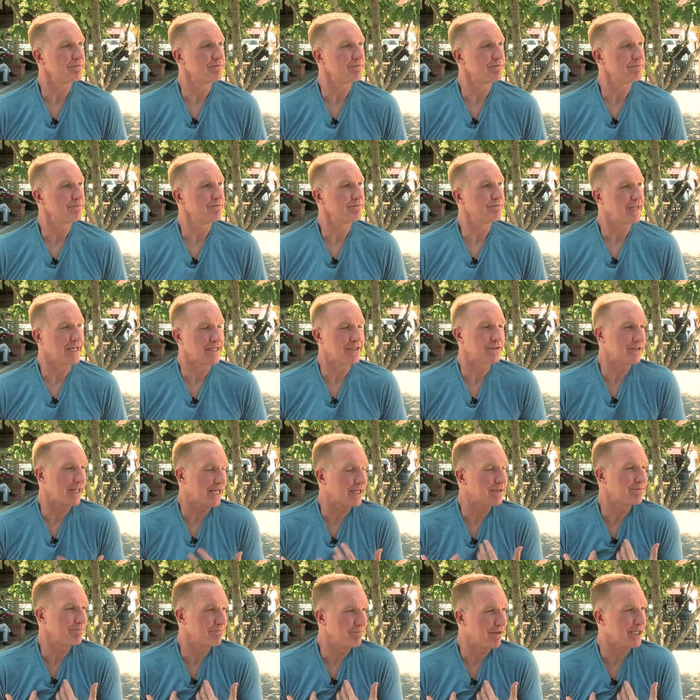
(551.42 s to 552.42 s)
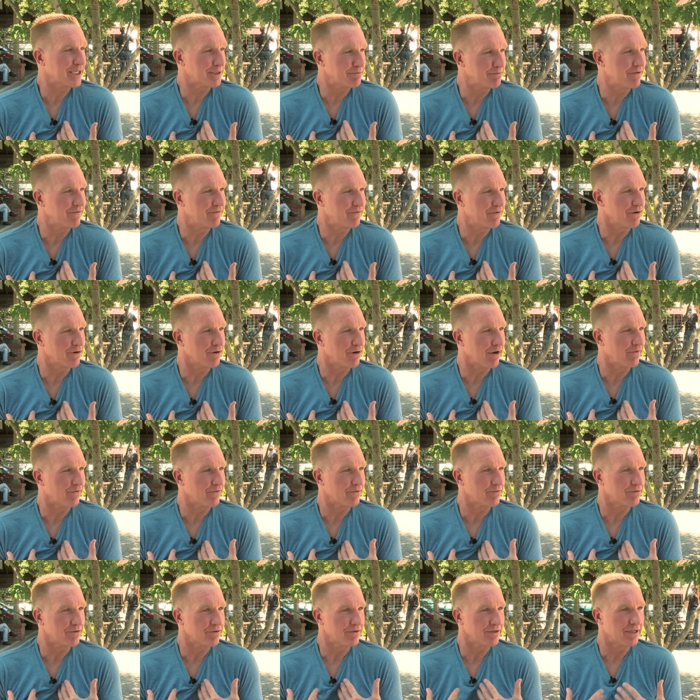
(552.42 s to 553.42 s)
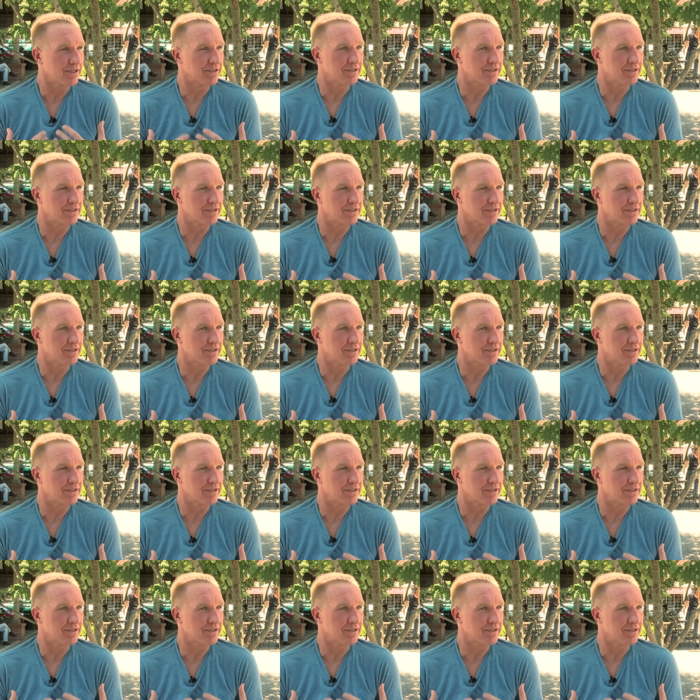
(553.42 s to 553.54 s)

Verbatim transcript: Yeah. That's, that exactly. makes me feel comfortable. Exactly.